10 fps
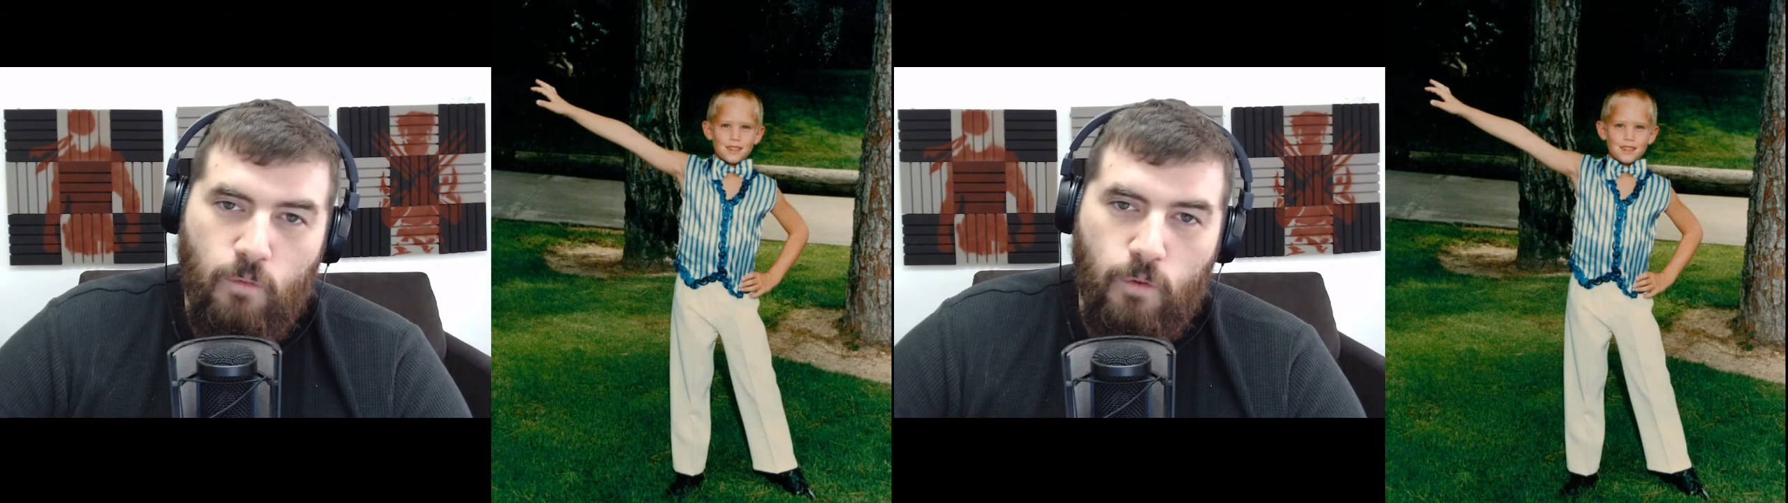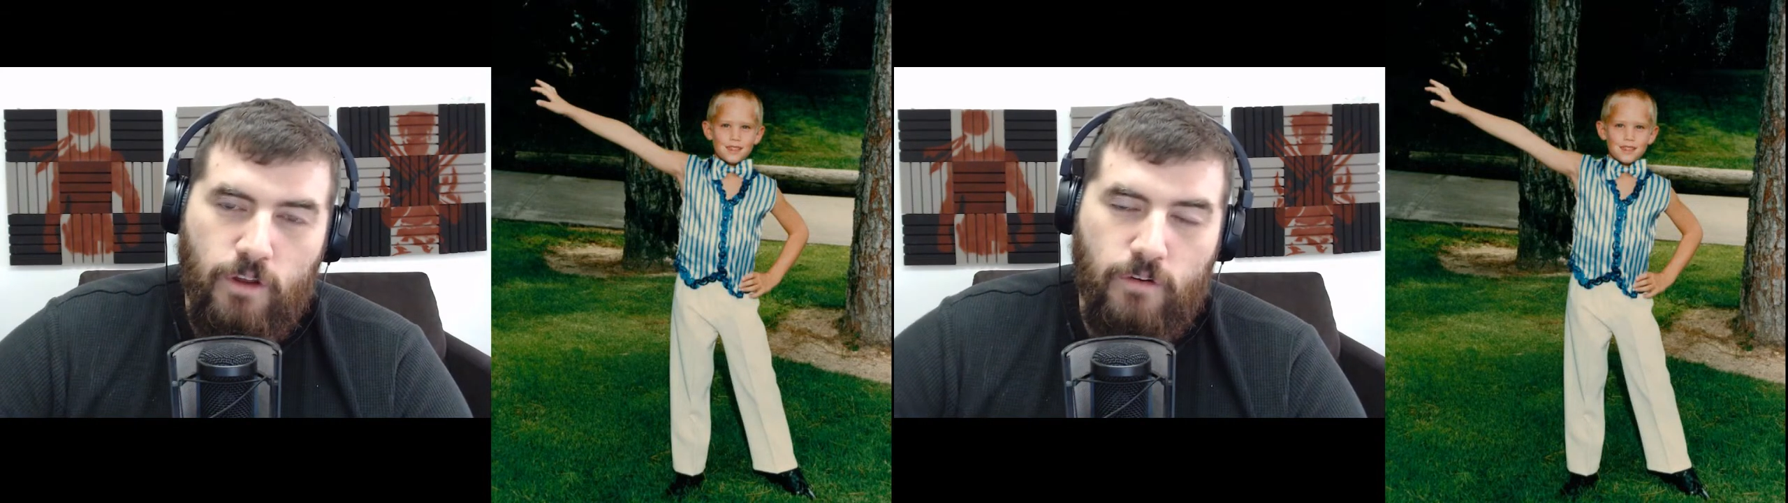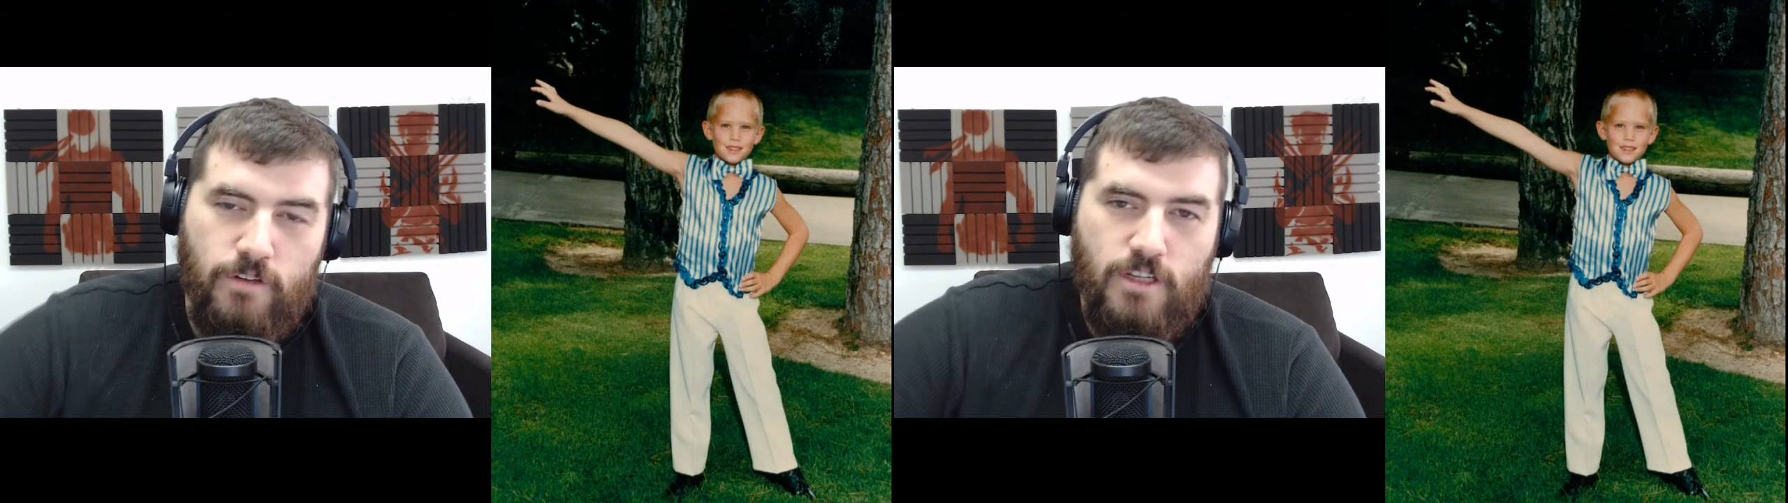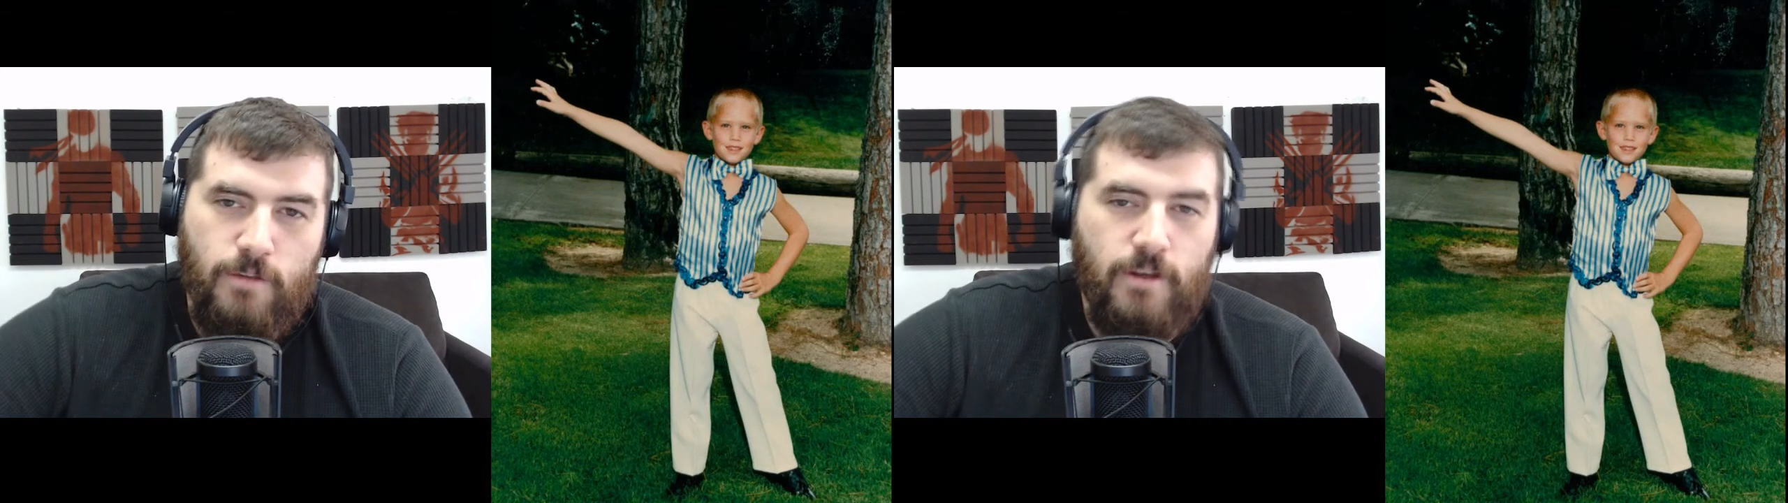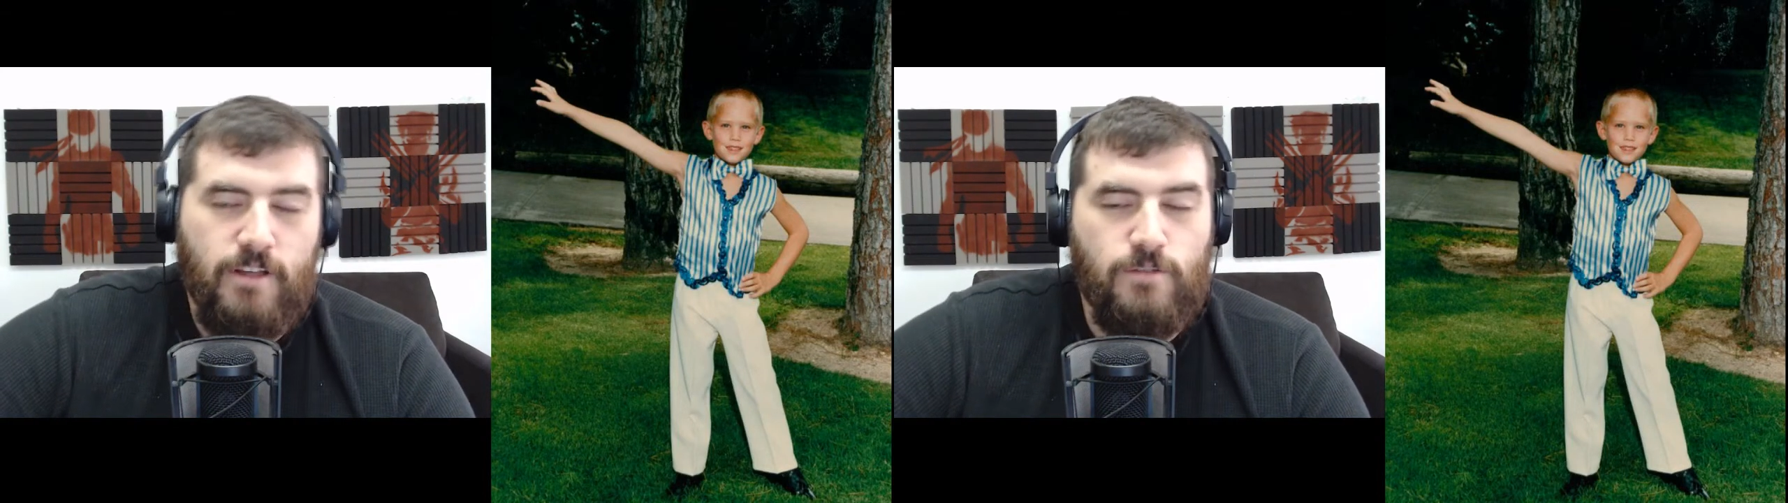What do you want to talk
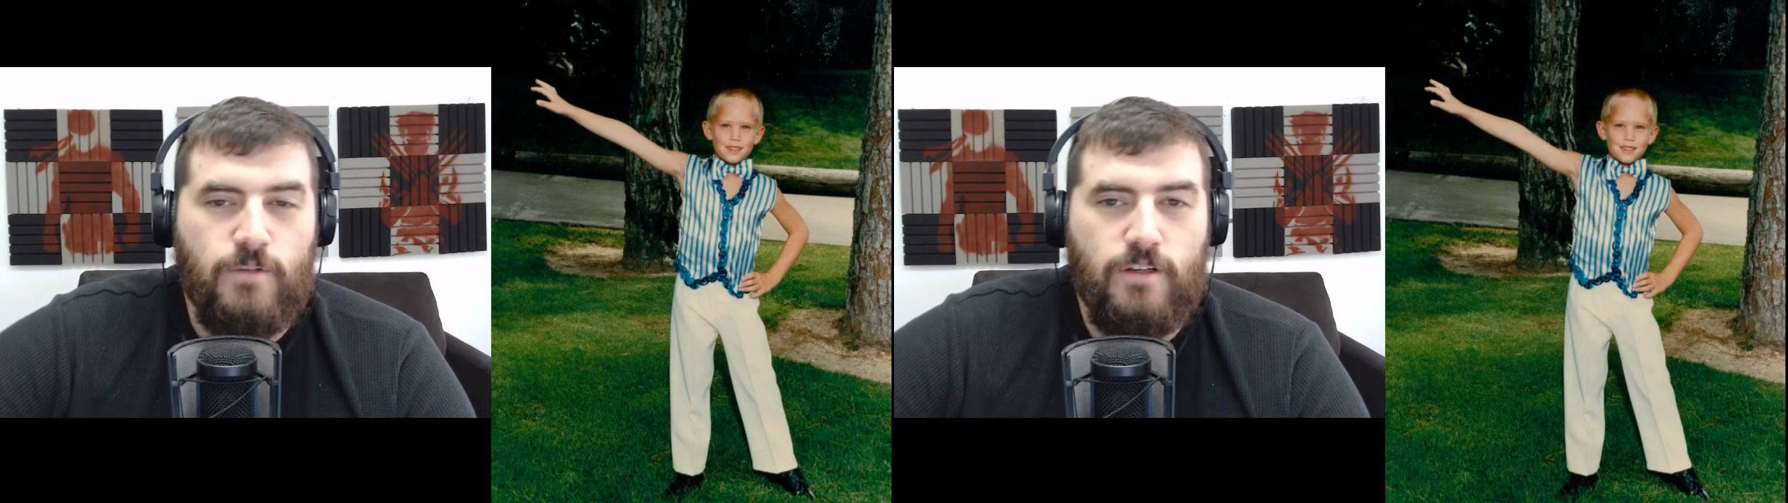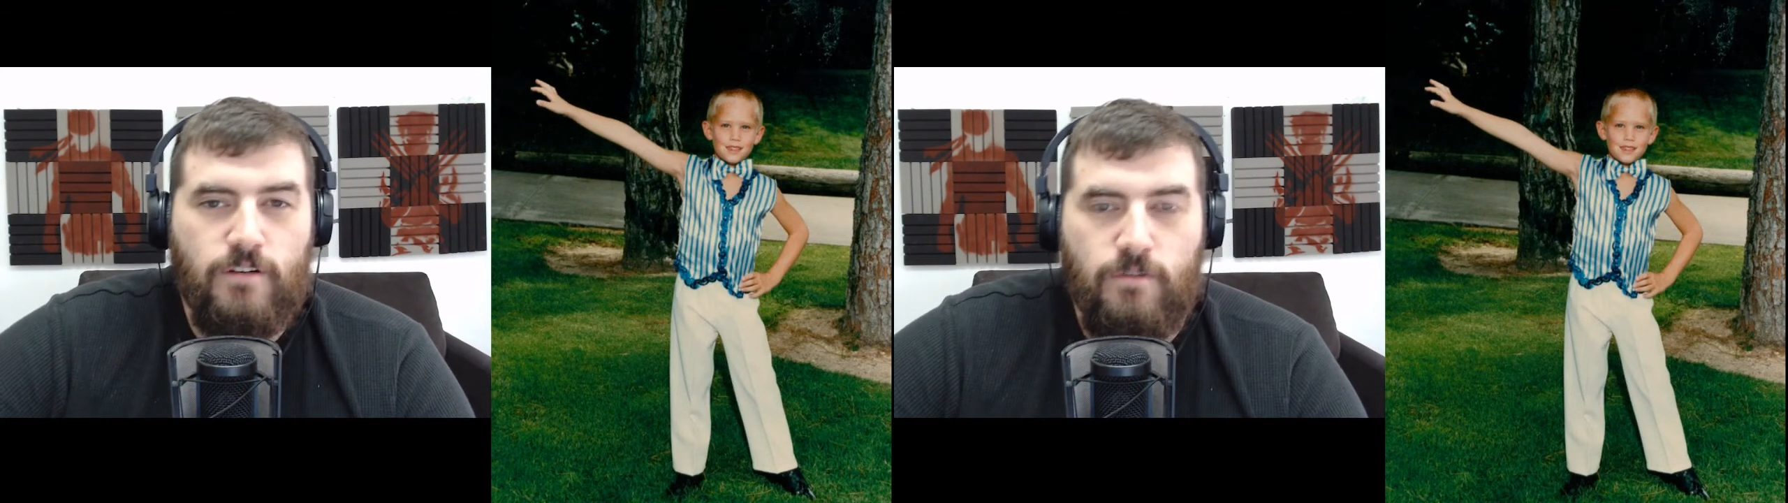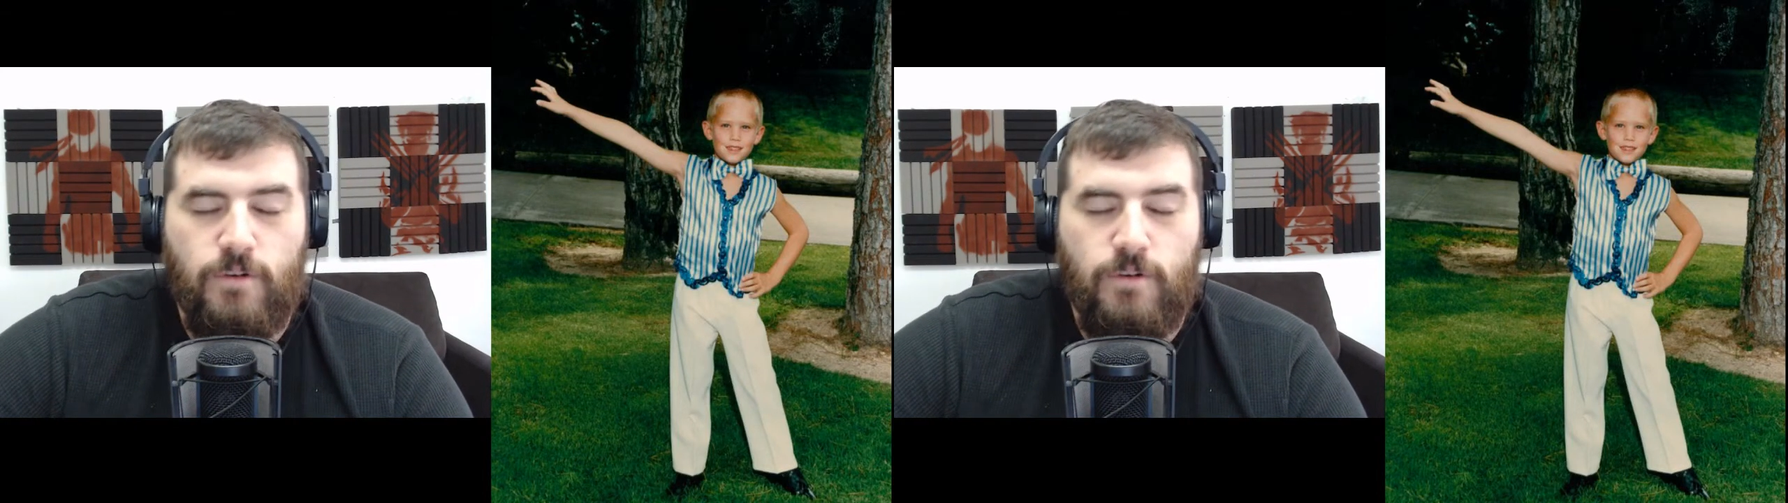about next week?